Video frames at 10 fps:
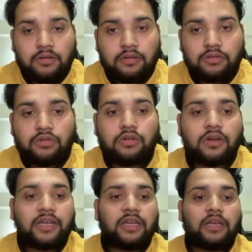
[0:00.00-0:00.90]

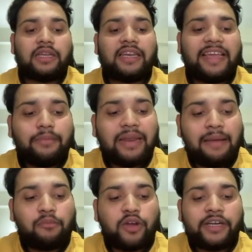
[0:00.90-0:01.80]
So in label I
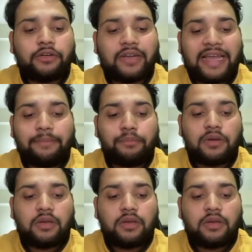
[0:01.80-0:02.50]
am going to type